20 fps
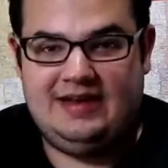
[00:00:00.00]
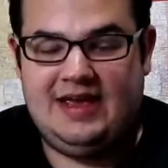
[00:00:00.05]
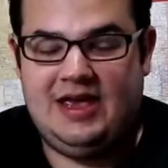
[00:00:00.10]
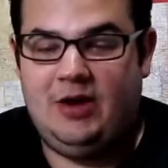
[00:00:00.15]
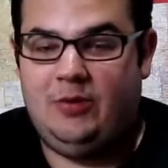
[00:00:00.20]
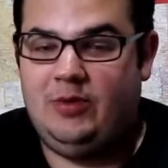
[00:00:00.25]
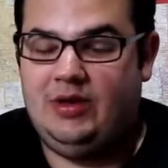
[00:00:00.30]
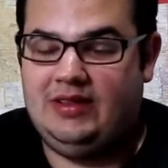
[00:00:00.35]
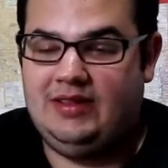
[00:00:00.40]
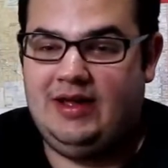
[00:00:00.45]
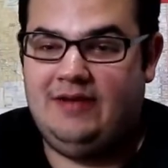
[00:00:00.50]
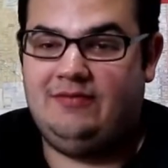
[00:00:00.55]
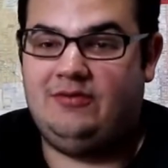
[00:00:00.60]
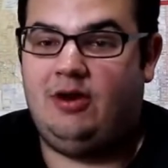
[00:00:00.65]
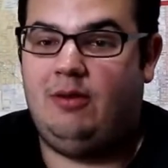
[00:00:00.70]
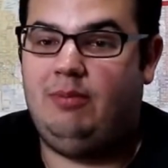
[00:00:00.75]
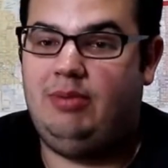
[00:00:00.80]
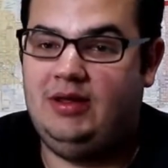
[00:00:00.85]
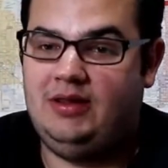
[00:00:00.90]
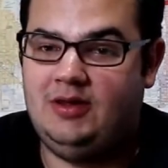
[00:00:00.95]
night, we left
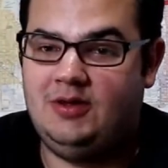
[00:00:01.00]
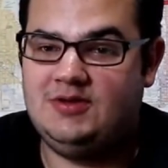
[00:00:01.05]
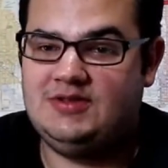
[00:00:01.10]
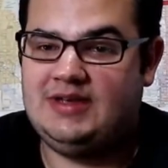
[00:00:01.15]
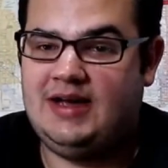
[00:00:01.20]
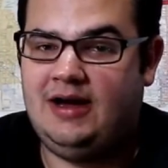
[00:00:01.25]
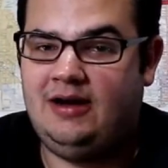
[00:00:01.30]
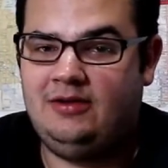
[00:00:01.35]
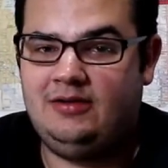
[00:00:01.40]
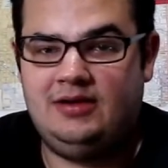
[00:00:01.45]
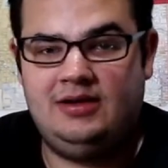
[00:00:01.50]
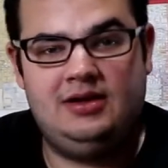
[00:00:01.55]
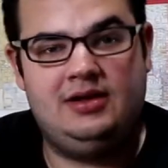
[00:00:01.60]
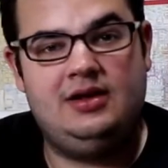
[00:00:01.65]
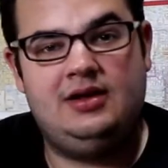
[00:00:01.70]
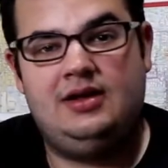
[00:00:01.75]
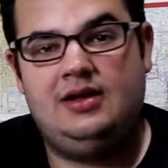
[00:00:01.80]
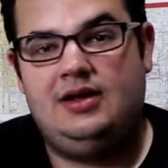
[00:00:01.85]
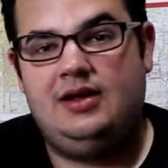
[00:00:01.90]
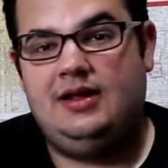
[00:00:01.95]
our pillows out,
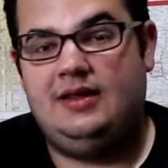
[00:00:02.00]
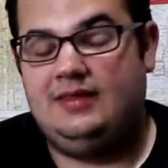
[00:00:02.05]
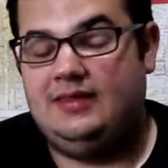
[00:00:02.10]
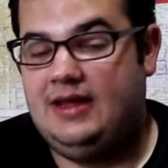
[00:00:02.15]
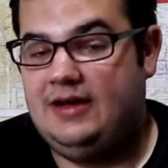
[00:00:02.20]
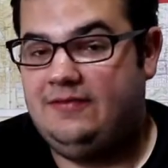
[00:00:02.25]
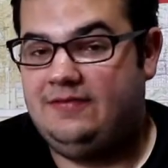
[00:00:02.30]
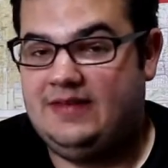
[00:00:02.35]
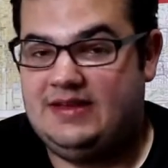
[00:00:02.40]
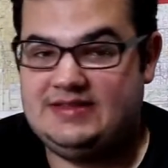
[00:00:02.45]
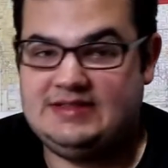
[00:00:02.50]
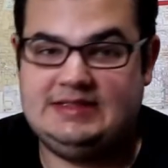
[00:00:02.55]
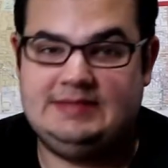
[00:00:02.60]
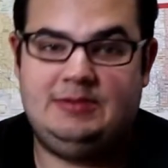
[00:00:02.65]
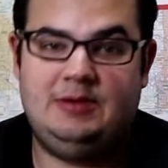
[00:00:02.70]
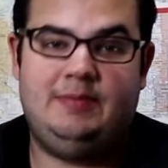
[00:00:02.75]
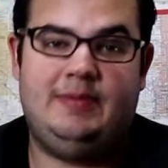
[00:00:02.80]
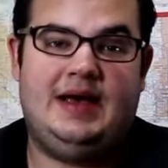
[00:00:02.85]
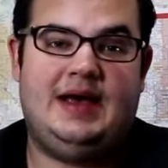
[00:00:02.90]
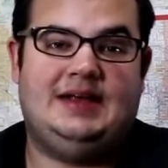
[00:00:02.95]
left the
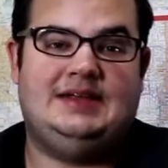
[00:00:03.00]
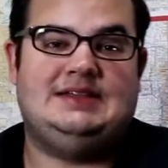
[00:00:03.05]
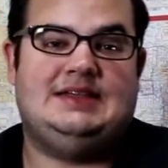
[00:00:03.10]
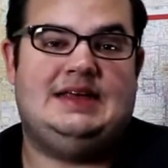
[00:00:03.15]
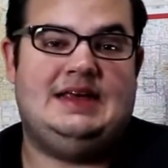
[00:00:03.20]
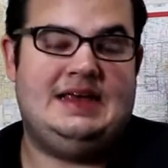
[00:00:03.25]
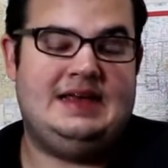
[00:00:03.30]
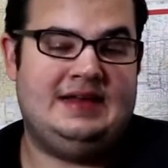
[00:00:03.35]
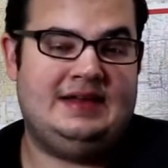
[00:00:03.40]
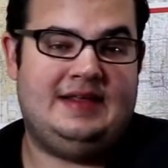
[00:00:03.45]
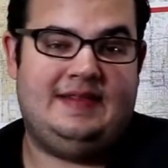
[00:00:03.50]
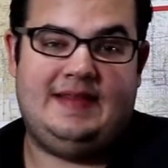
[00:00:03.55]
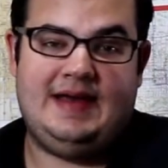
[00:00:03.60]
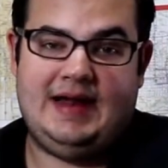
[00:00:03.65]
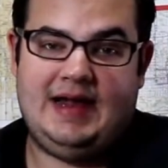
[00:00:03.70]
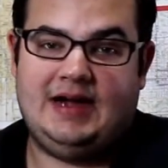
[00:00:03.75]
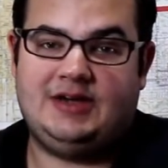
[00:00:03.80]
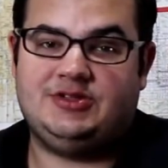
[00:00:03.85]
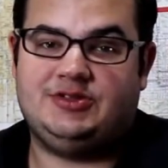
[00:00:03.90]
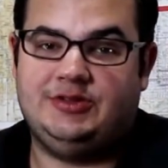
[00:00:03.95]
sleeping bags in, and that
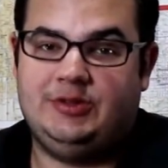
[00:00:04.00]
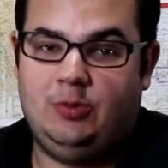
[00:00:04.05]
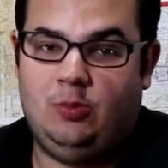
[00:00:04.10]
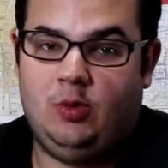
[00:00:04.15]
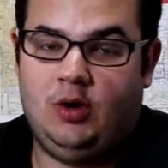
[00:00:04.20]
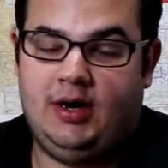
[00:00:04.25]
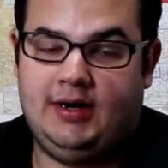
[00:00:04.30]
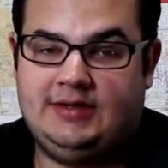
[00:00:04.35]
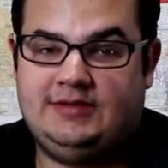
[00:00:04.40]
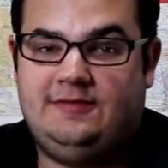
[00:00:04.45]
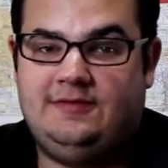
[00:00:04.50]
actually worked